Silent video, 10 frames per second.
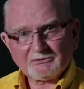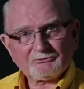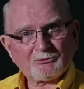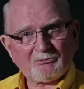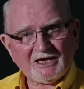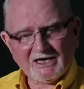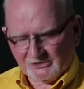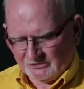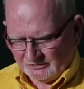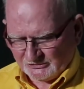From
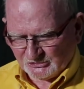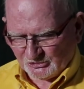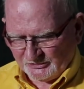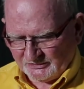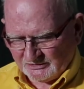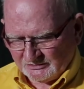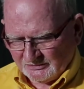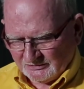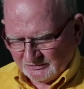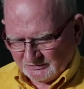there, joined
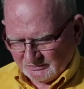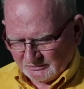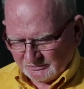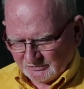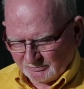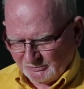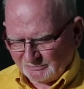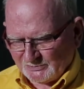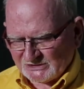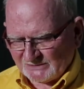
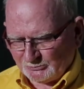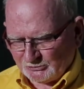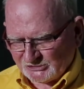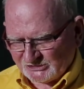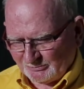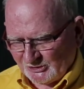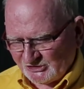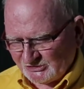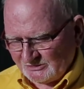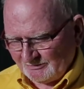community
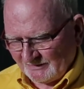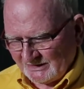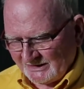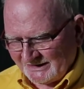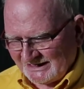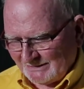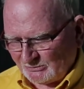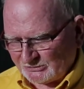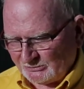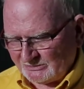participation at
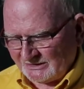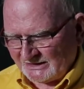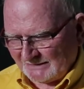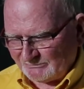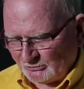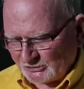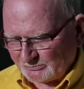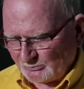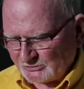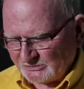Campbelltown and Camden
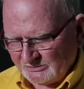Hospitals,